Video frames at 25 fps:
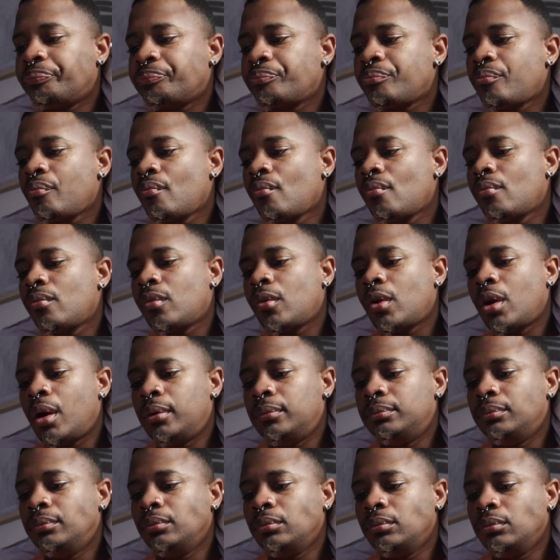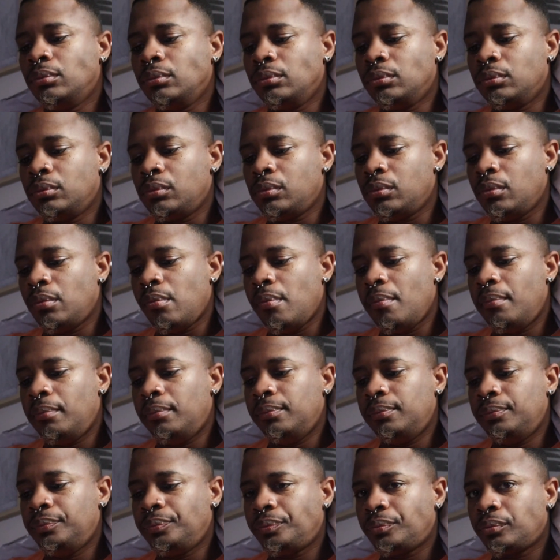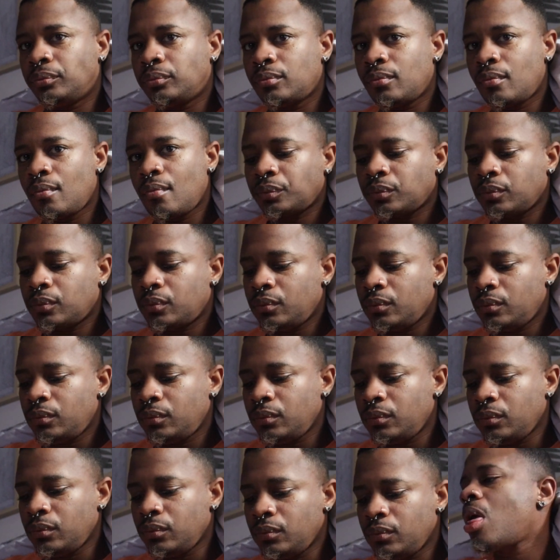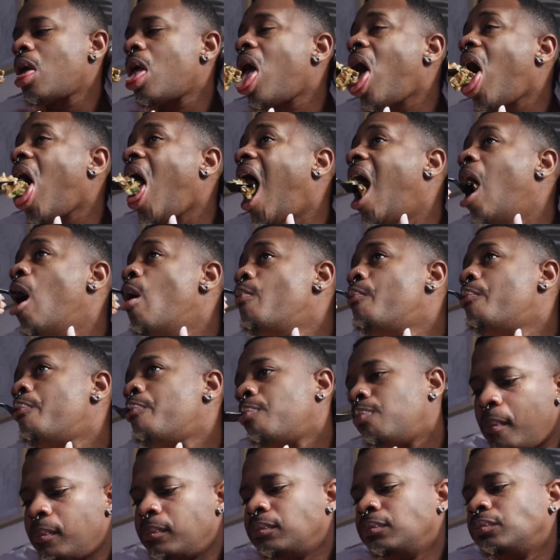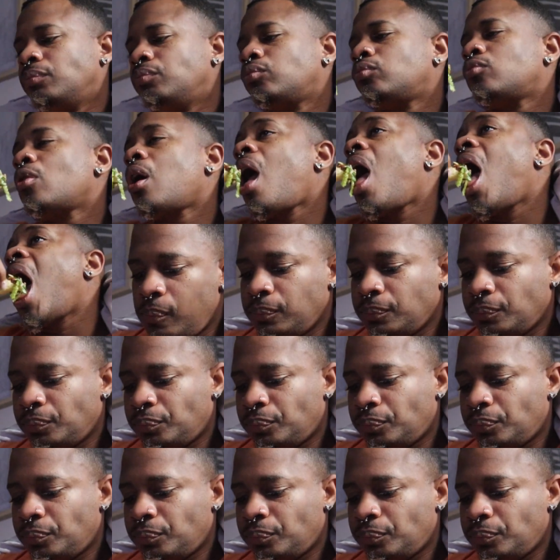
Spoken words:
the summer, so like, it wasn't as hot as the winter jacket. I went in my crib. So, mom,